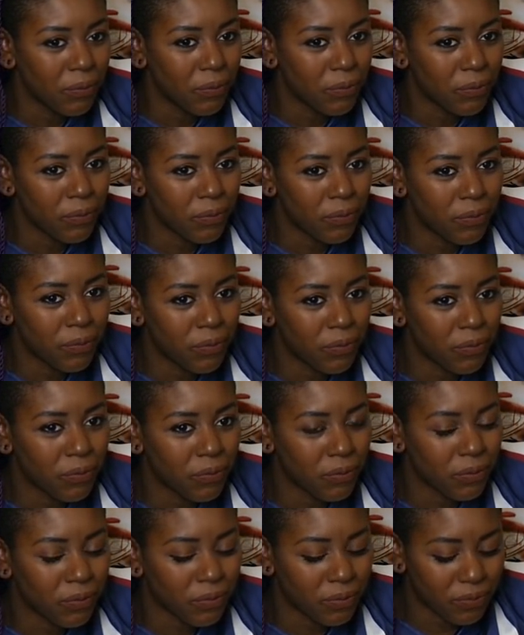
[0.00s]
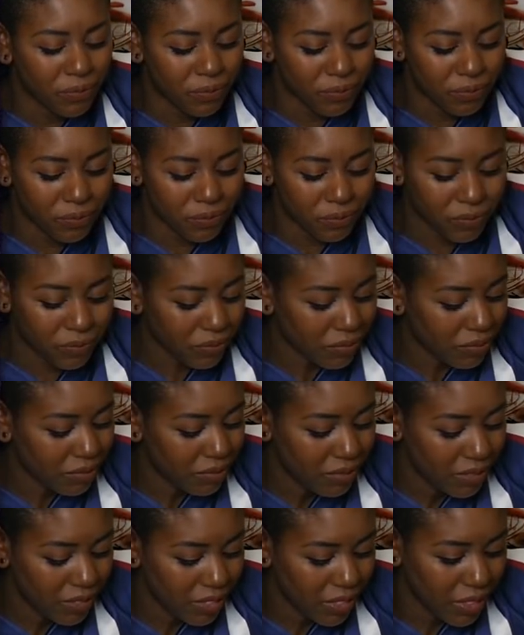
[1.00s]

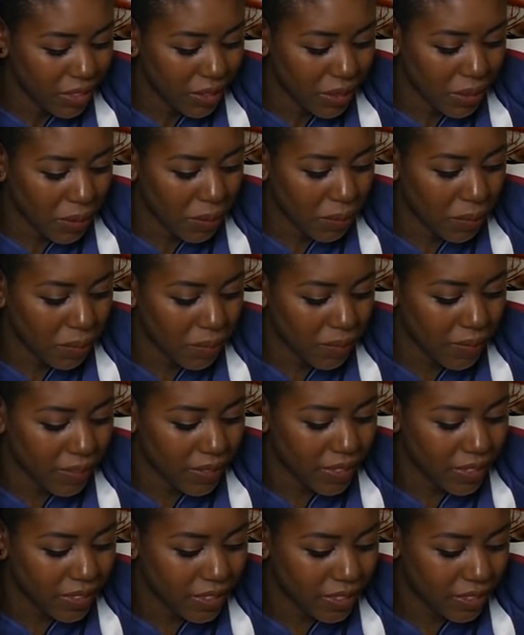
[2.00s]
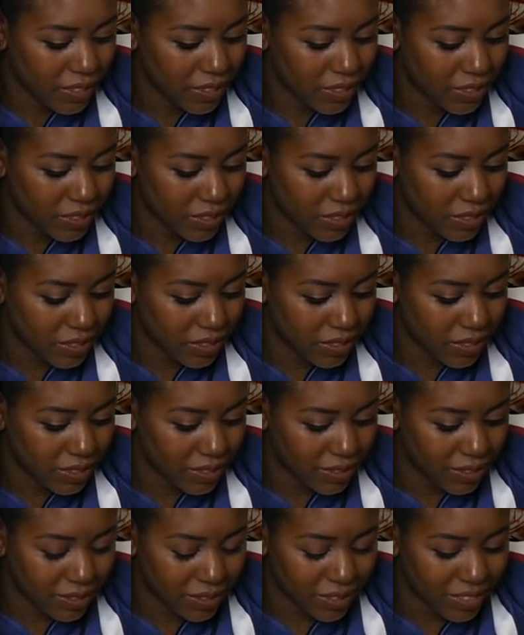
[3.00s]

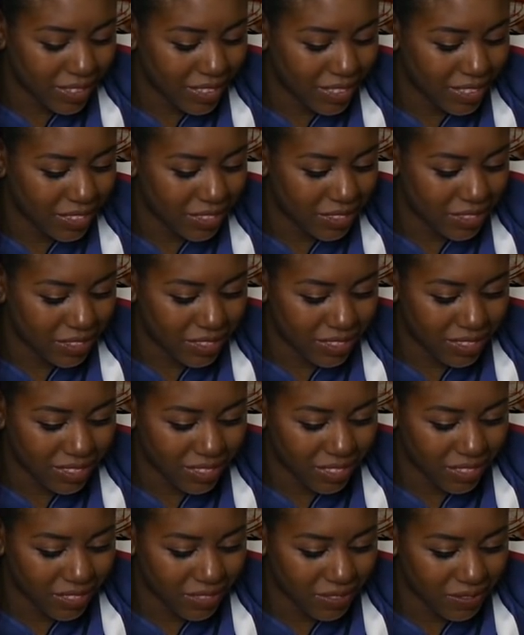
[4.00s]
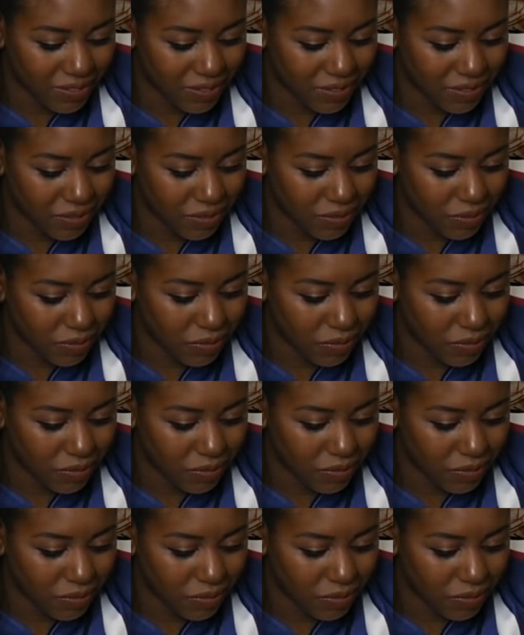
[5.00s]
(not speaking)